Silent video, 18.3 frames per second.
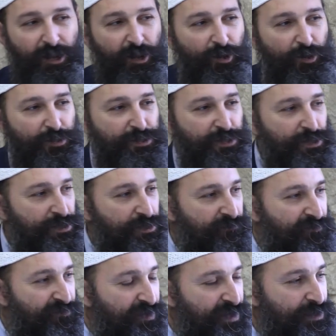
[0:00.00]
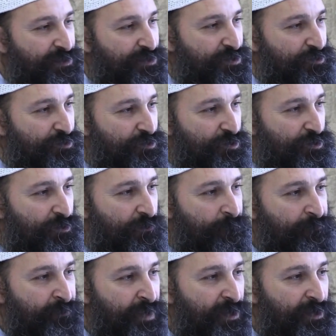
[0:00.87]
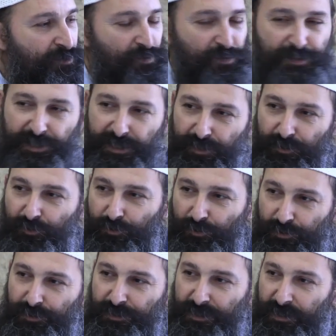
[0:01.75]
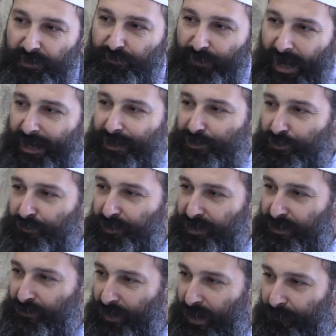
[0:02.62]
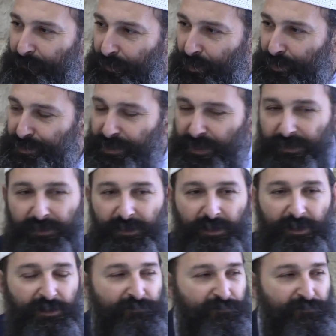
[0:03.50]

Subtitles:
all sorts of things to do to see who's right to be the right person.